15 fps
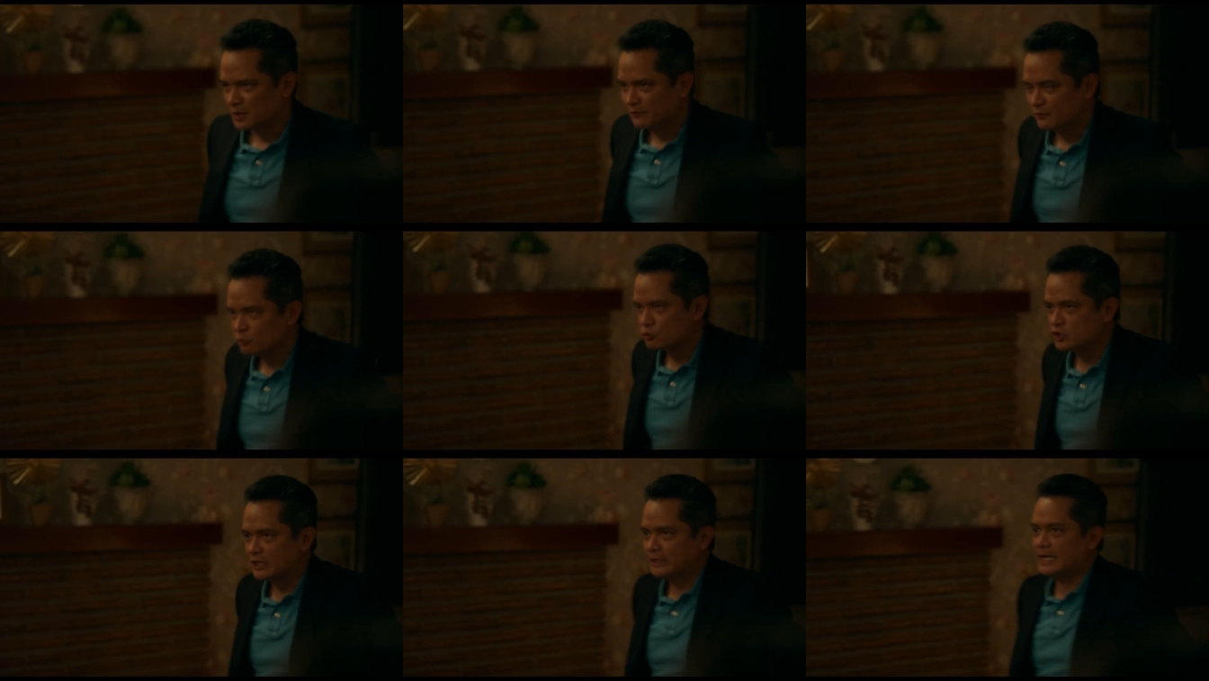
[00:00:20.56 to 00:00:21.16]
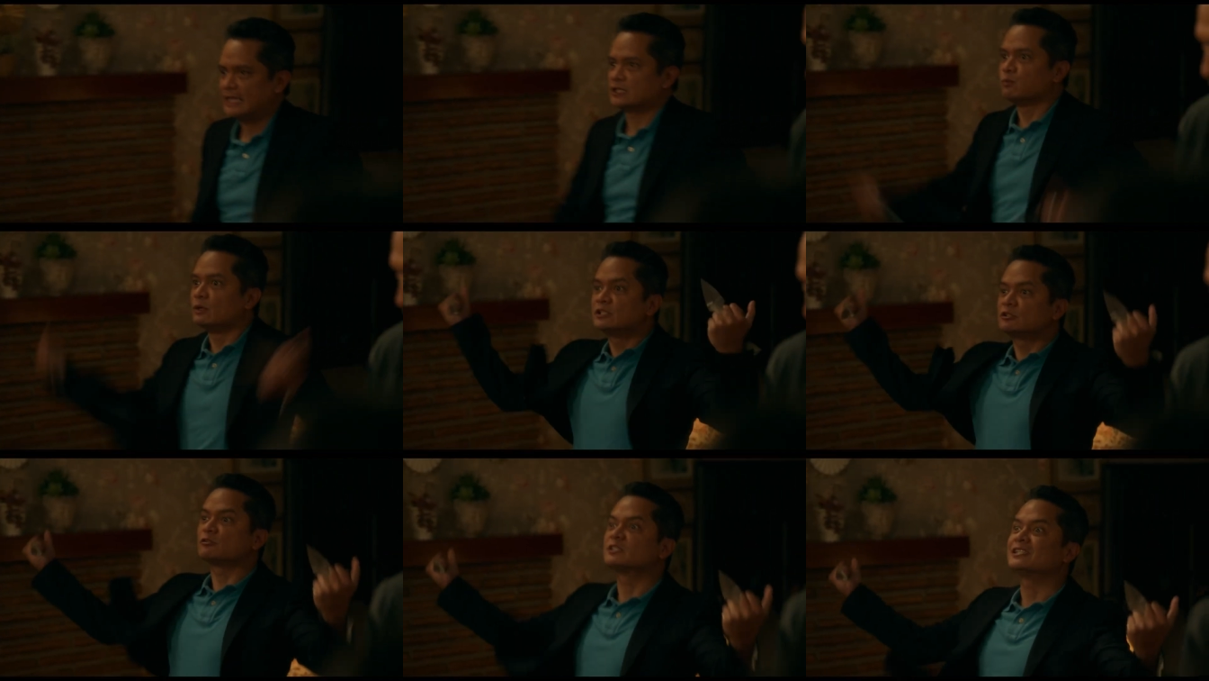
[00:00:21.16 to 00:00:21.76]
one of you shitheads
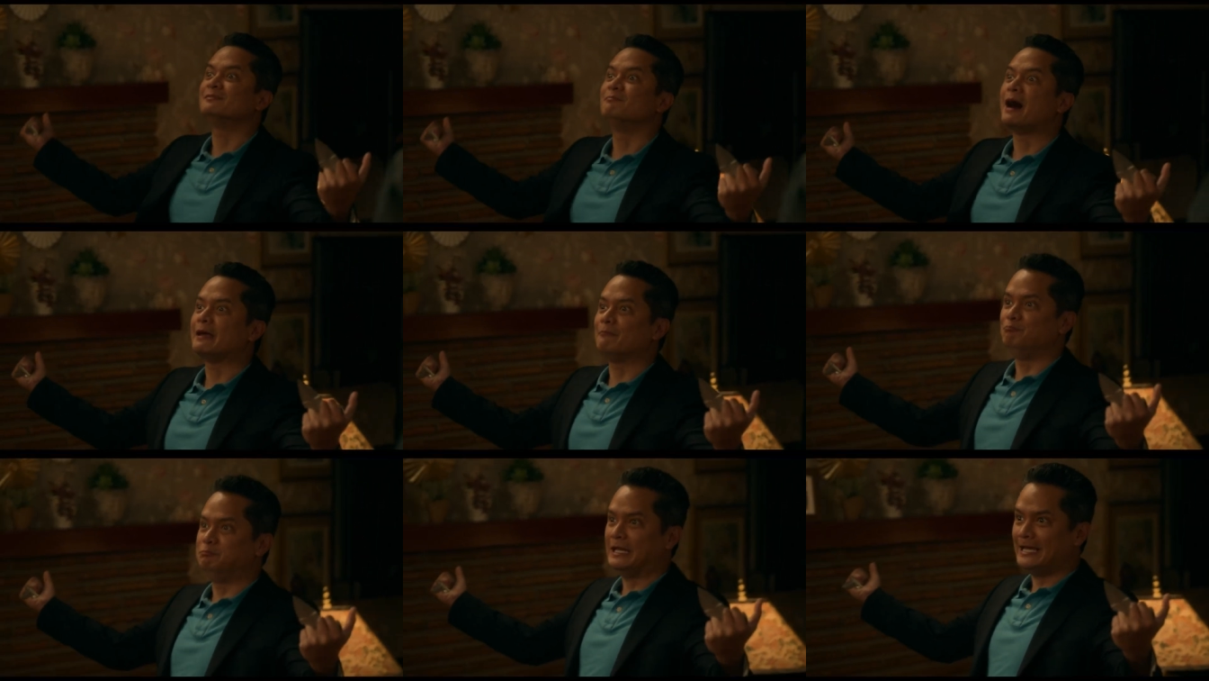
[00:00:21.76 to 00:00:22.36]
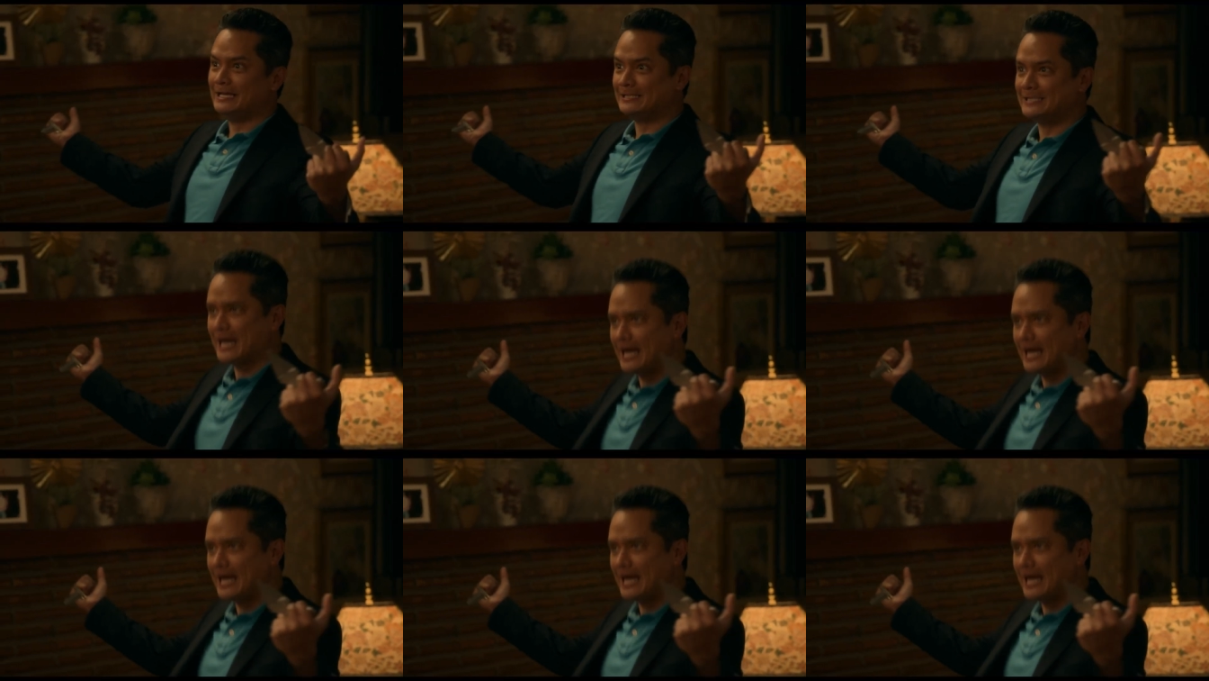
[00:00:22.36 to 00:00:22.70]
wants to see my blades,